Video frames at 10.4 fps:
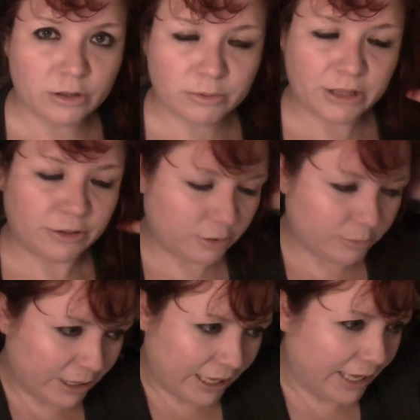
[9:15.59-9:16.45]
the way through
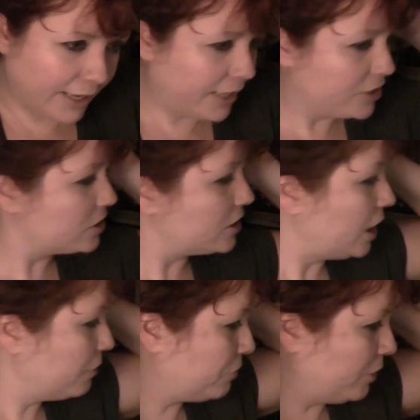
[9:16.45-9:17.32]
my hair. I
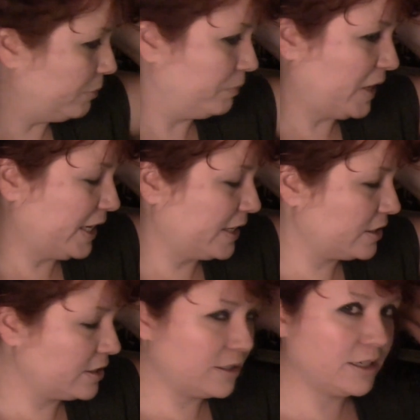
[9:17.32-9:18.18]
start from
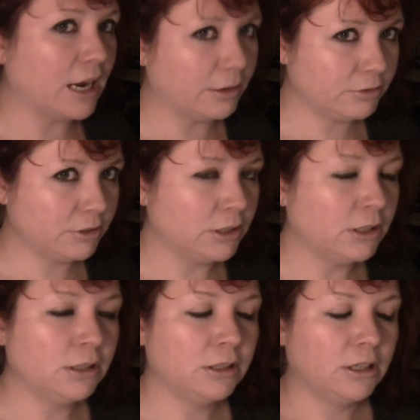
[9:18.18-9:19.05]
ears down,
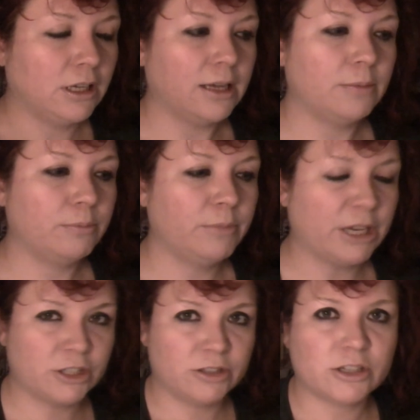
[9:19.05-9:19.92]

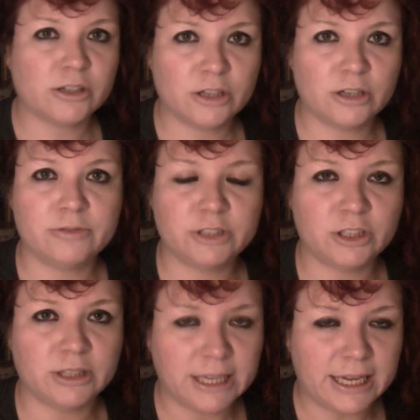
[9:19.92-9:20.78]
make sure there's a good coverage
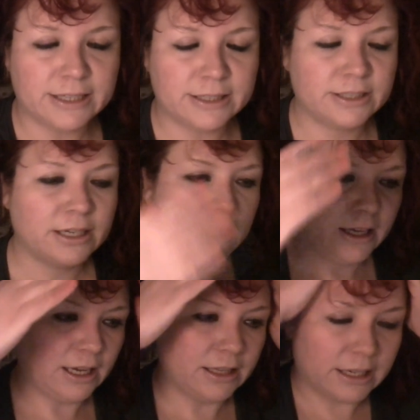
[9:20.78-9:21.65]
on the end,
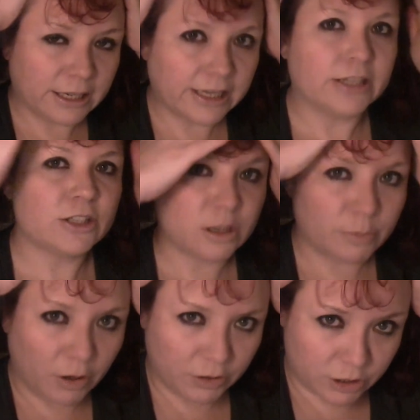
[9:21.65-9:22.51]
and then I get
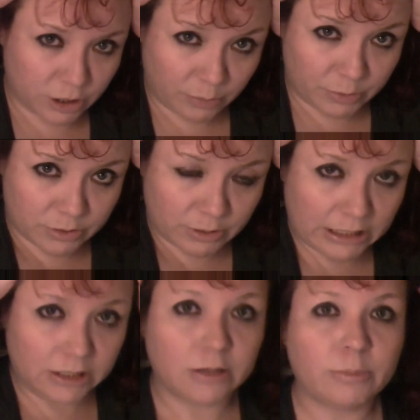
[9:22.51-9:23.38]
some on the top as
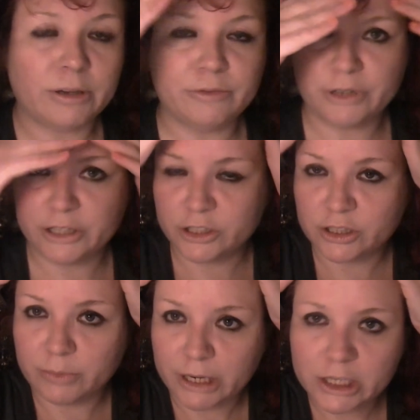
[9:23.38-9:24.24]
well and on my fringe,
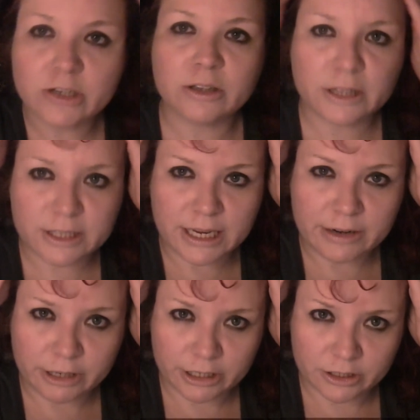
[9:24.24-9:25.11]
and make sure that this
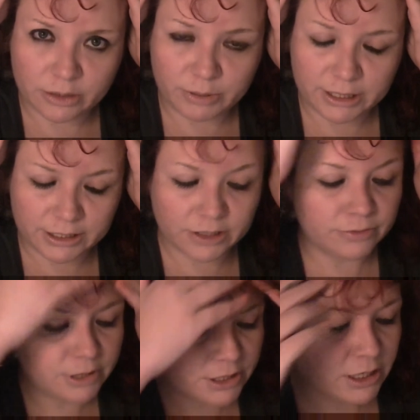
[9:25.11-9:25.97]
area is completely
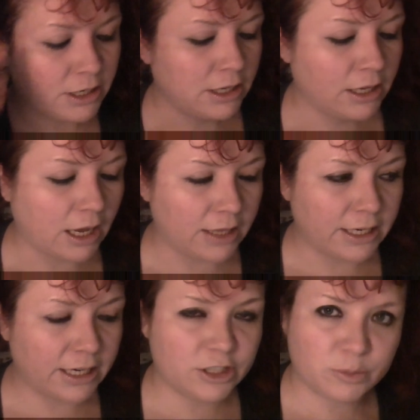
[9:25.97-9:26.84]
covered. And
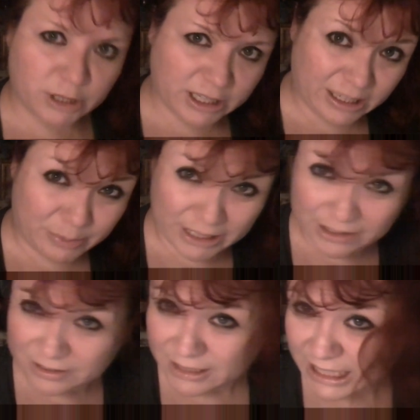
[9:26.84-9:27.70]
then I just put a clip
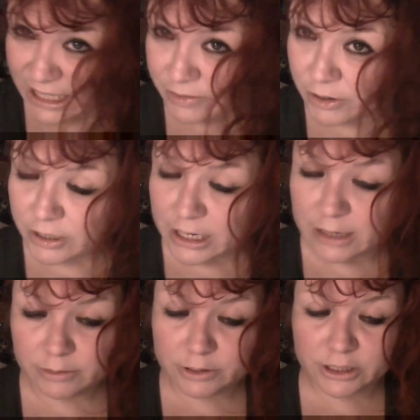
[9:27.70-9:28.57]
in like I've got
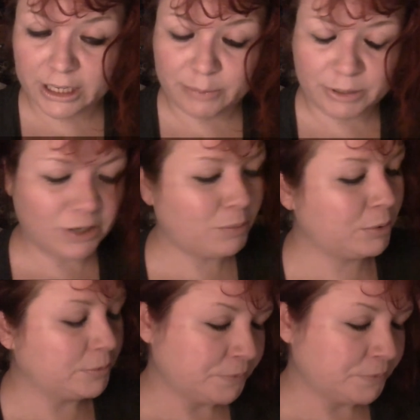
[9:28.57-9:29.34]
now to keep it up,